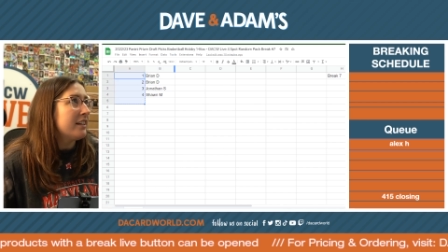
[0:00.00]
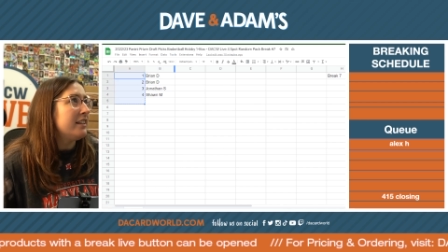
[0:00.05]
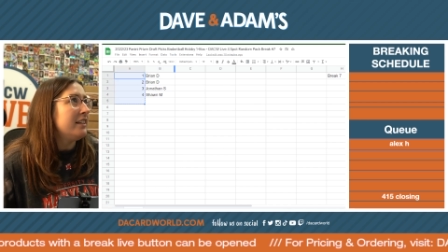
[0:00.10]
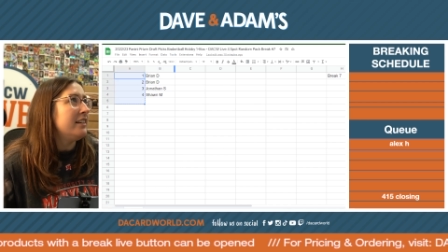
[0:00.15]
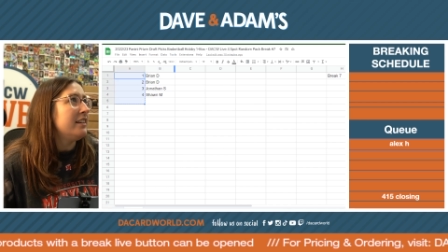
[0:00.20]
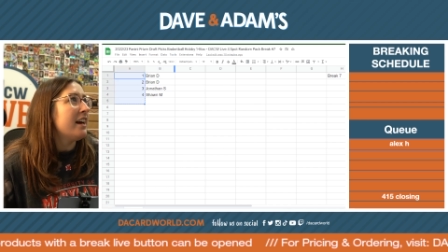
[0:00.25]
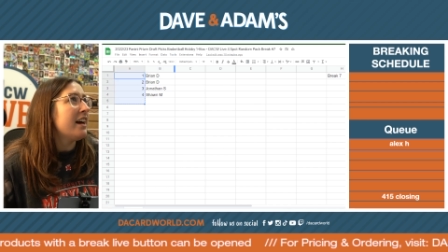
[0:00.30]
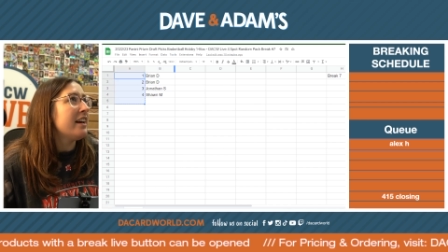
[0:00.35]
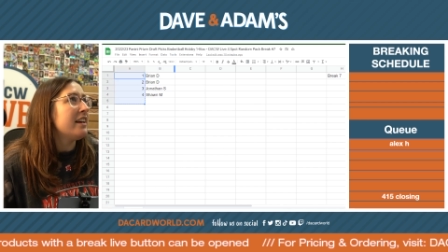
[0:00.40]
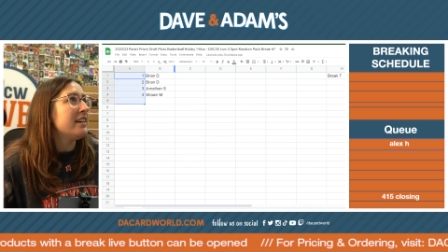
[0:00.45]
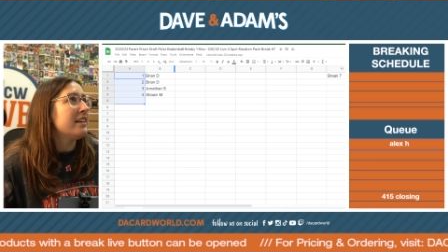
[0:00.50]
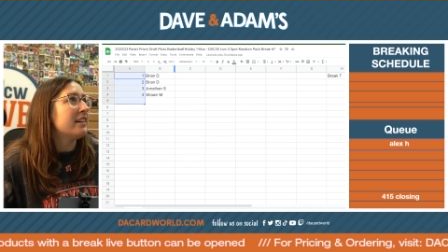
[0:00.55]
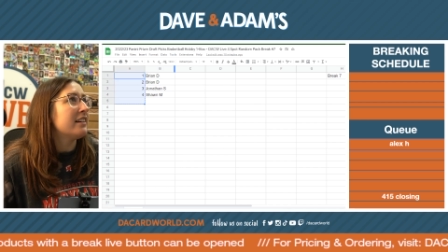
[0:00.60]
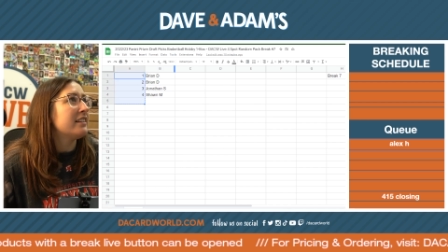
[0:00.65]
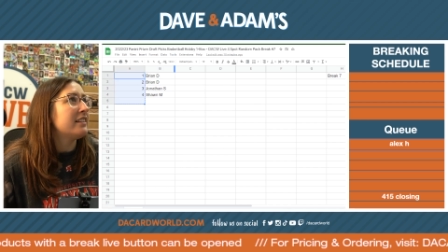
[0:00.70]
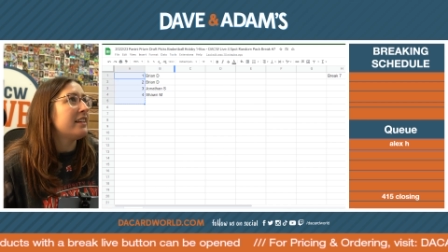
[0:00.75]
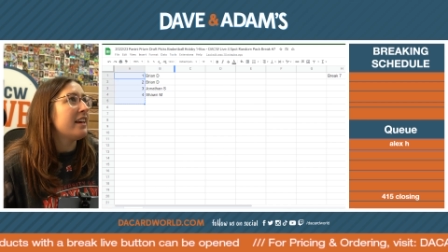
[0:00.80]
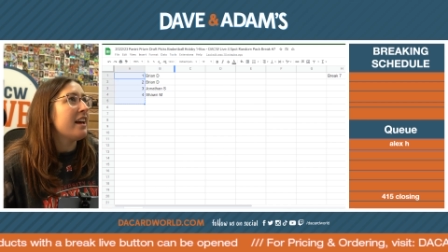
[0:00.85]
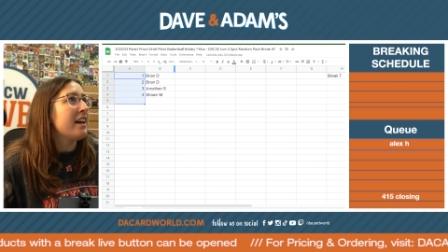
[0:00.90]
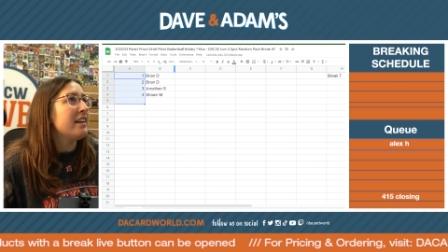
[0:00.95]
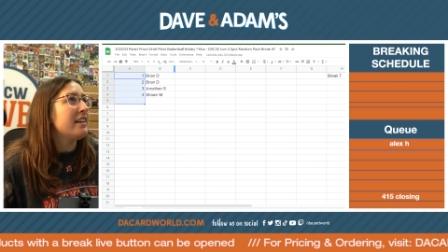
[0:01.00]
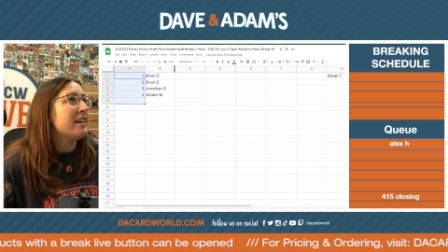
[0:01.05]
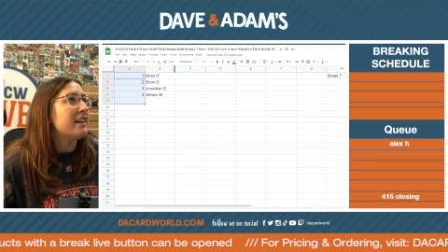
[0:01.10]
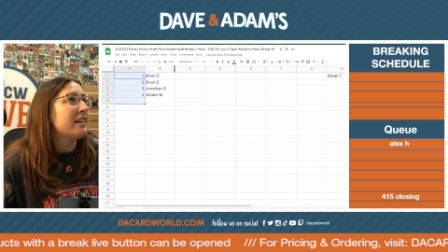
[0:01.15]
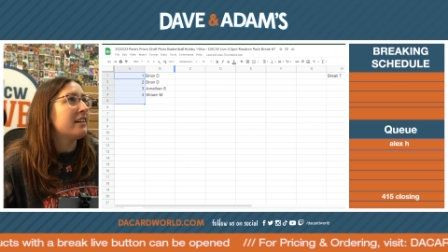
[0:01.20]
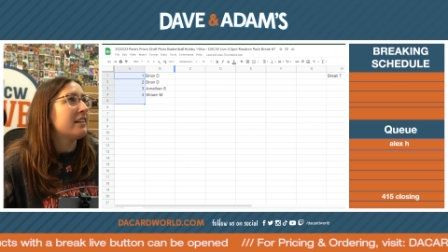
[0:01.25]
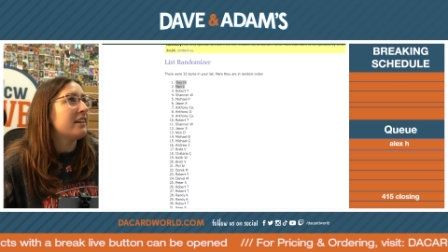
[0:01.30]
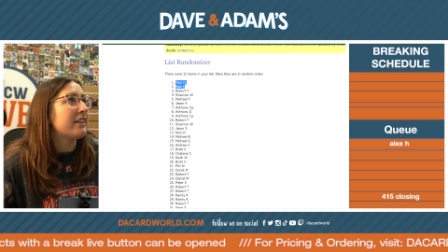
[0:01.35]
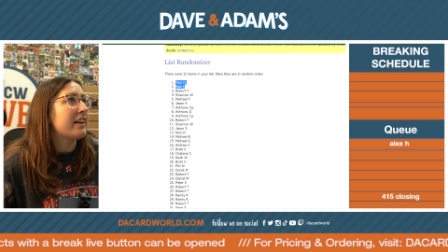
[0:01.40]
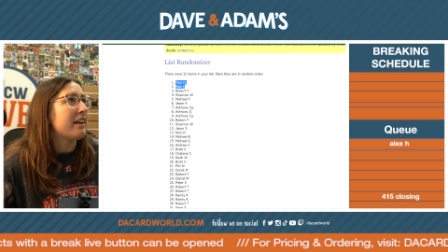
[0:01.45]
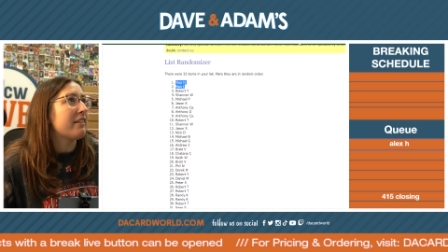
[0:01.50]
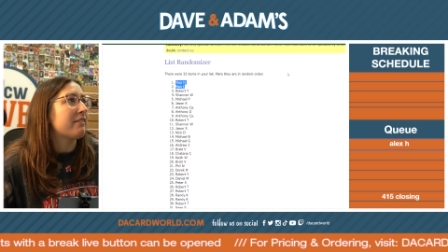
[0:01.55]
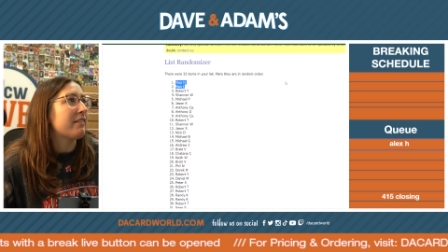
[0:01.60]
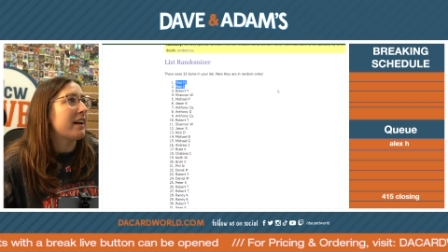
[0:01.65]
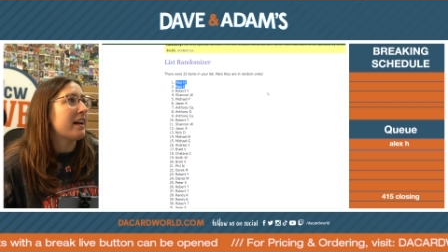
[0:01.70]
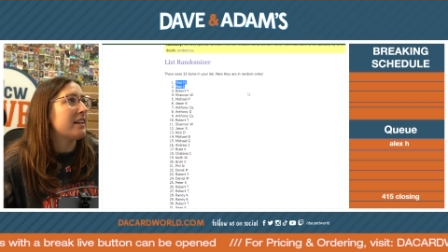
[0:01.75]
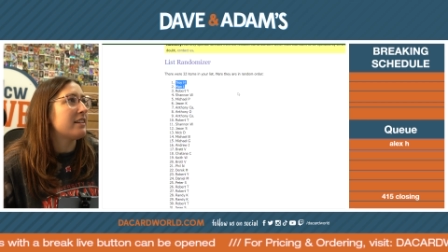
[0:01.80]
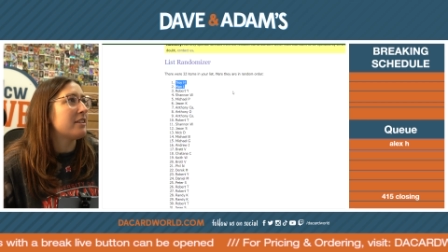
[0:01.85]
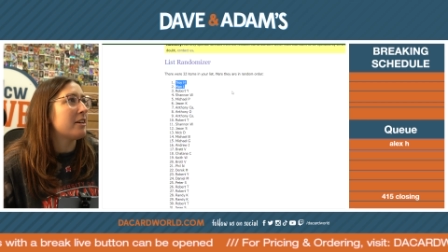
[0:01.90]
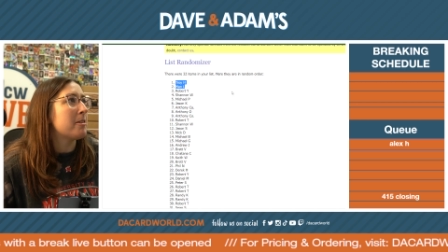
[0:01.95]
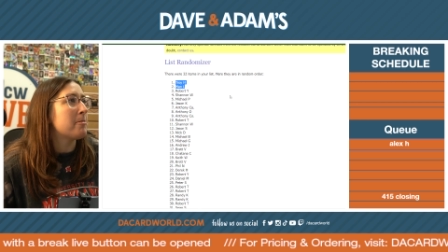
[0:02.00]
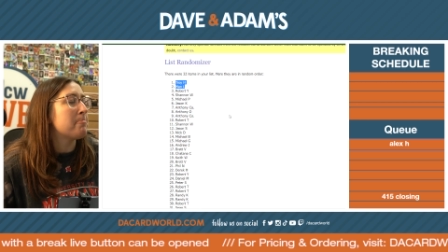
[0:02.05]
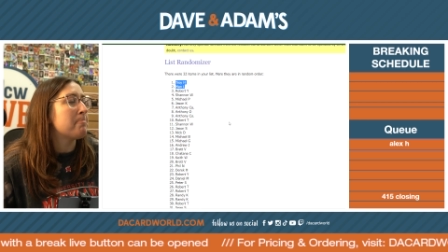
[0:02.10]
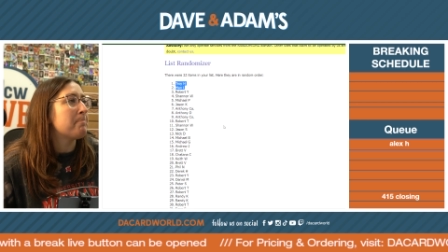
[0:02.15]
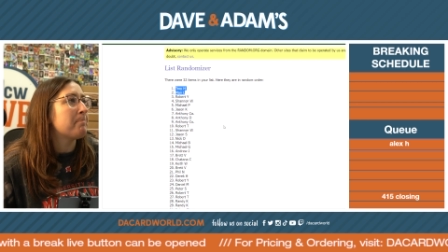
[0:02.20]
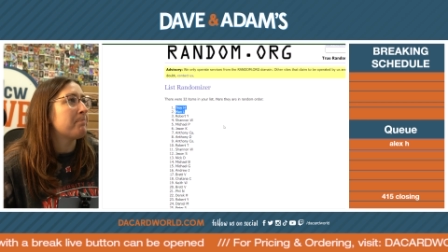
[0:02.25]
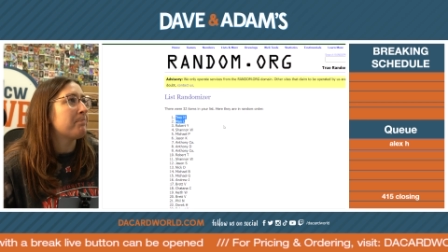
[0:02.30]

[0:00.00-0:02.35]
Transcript: Yeah, yeah, yeah, yeah. Okay, random.